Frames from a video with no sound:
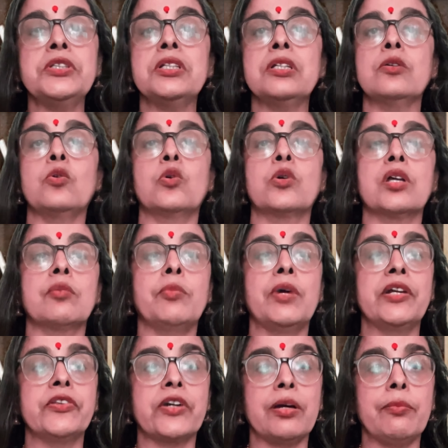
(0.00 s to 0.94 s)
and Kotak
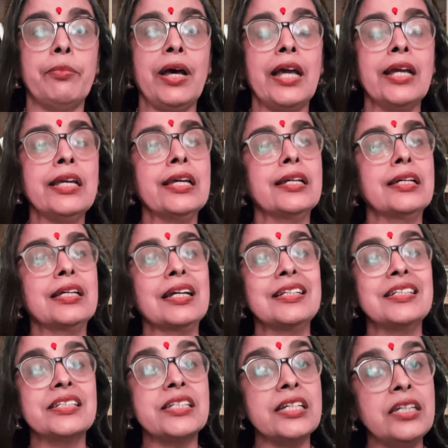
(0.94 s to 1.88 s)
Mahindra Bank can
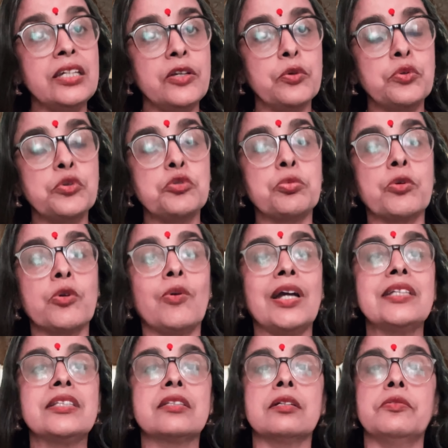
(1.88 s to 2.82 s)
continue to
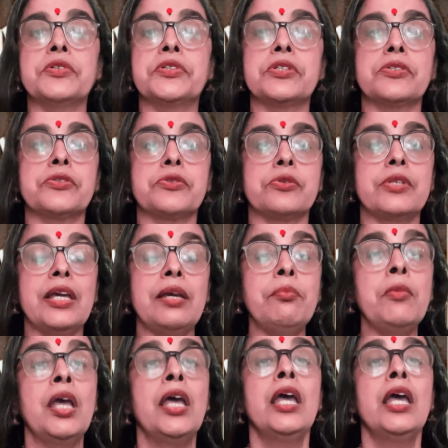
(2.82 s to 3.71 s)
provide services to them,